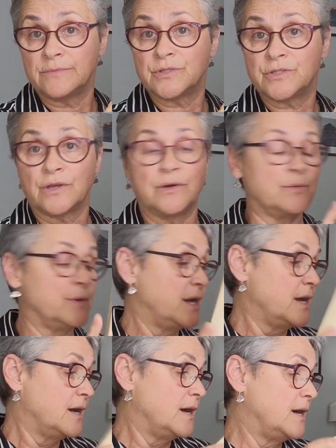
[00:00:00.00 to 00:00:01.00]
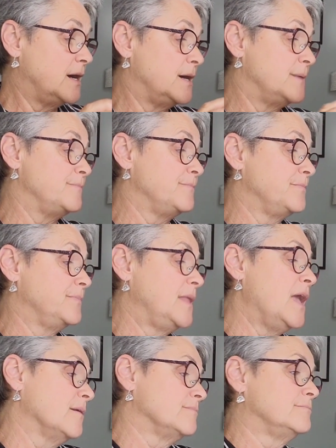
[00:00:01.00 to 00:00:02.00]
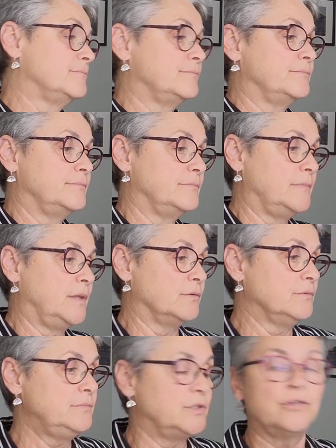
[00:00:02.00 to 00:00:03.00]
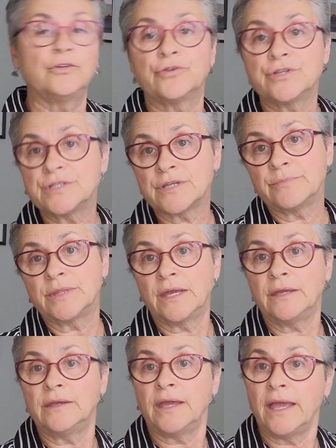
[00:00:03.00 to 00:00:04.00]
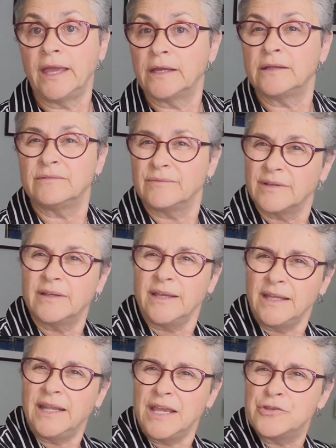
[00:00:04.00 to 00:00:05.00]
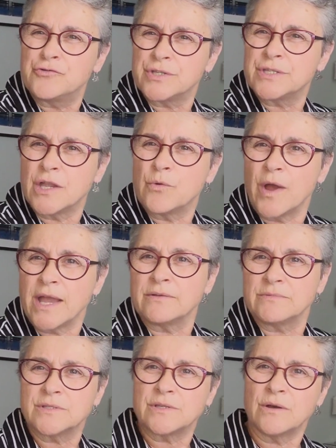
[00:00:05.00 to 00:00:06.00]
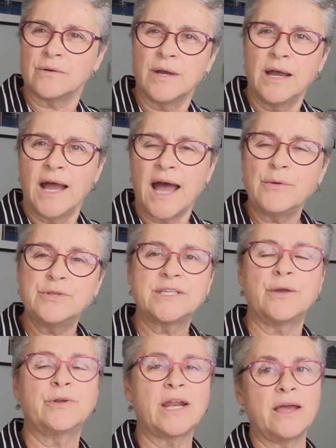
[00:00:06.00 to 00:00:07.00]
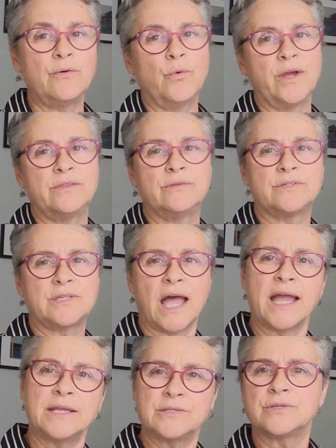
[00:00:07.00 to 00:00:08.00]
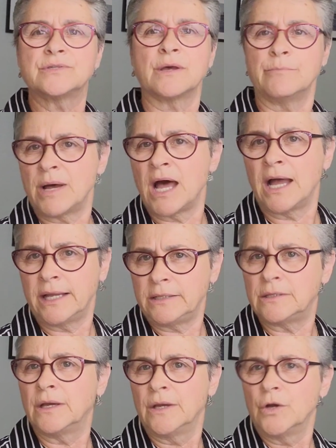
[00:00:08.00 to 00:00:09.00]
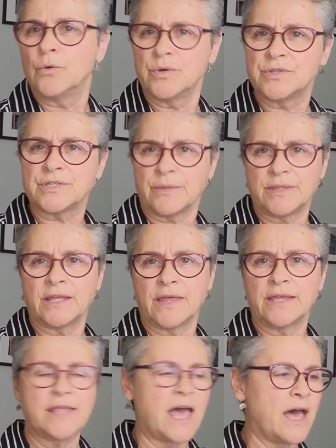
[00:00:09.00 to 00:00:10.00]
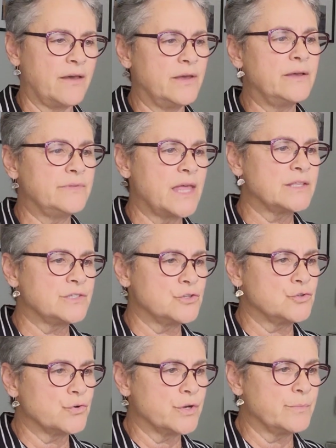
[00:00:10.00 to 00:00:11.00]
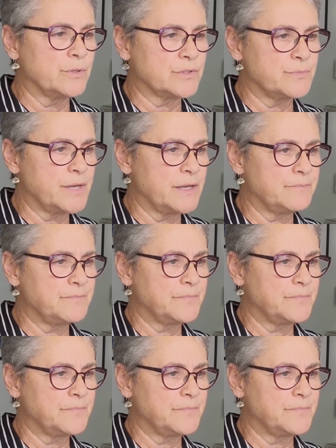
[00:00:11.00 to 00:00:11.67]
So, yeah, you learn something and in an interesting way. So I would say when science is combined with something like that, that's enjoyable to me.